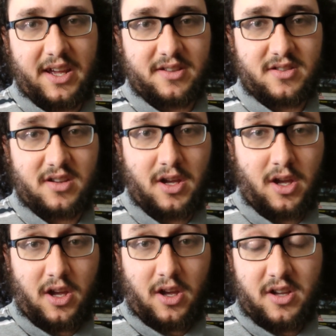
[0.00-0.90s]
And
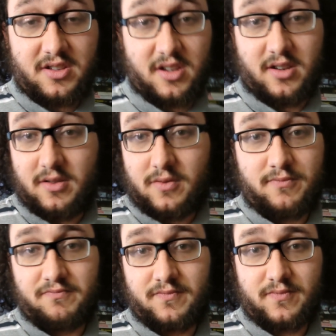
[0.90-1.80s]

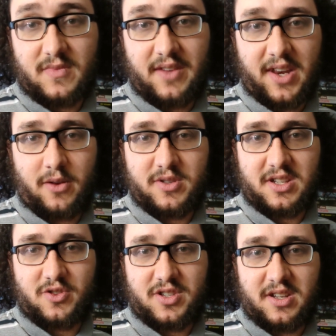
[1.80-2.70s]
so if
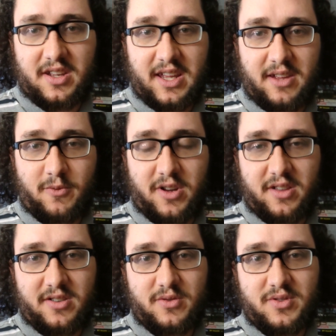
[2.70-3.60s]
anyone's interested in getting one of
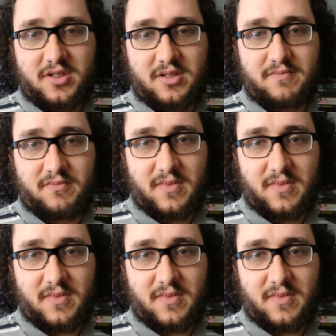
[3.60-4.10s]
those,